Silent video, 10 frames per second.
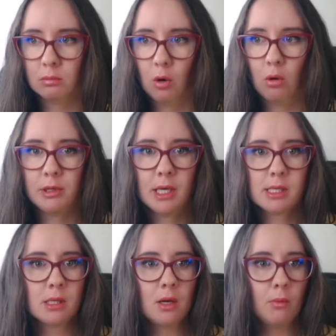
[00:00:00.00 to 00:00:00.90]
Or
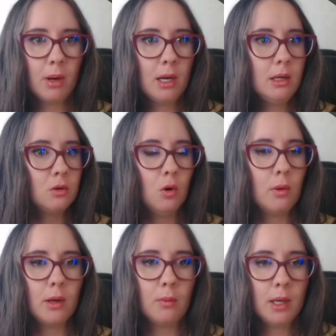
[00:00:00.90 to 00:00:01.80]
yes I why, no
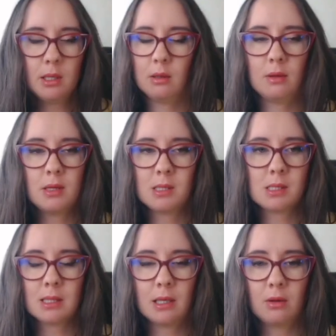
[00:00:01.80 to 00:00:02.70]
I why. This
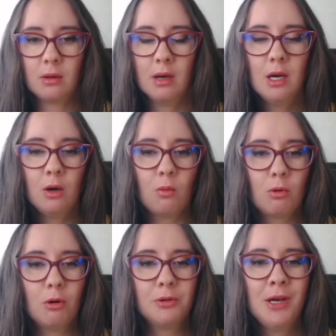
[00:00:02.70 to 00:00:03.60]
is like the
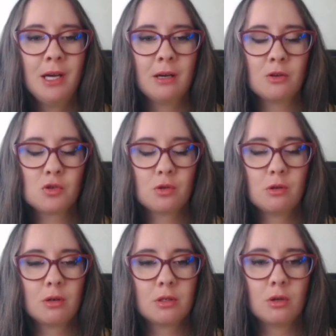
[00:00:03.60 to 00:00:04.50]
wrong
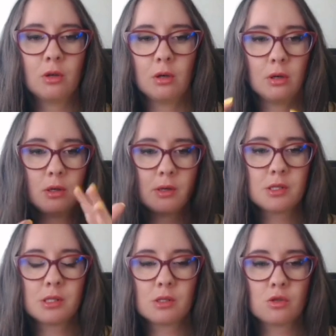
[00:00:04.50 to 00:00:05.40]

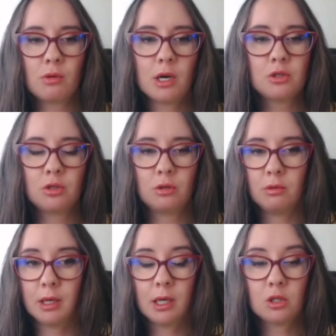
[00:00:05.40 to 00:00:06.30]
structure
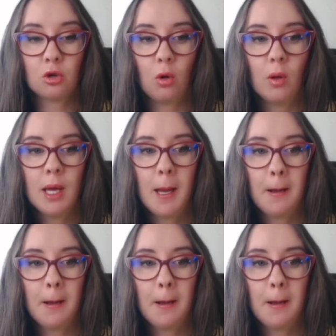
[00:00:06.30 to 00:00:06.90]
like at all.